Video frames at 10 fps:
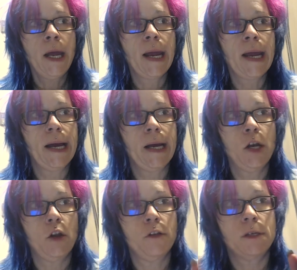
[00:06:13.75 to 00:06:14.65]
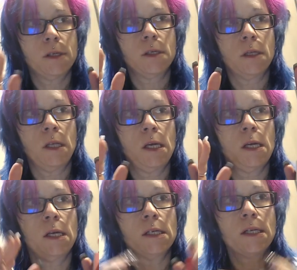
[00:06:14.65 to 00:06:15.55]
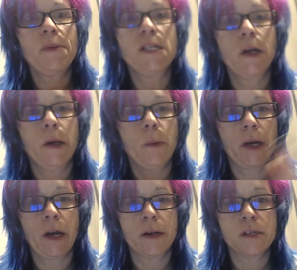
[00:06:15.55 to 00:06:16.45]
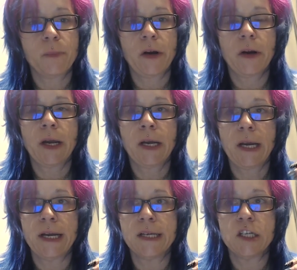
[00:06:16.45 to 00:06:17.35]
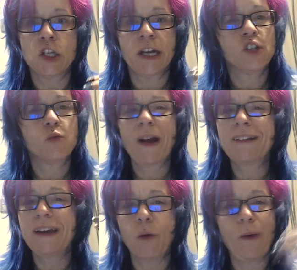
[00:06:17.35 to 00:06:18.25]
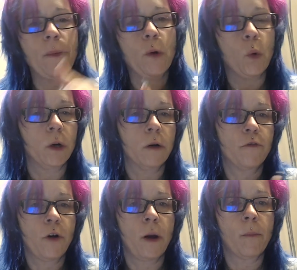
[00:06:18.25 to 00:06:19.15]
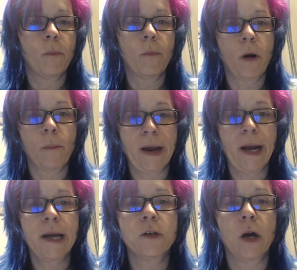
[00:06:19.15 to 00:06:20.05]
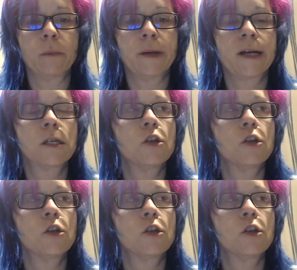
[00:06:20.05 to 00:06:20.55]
And this, the cemetery where Carrie is buried is like directly around the corner from my condo complex.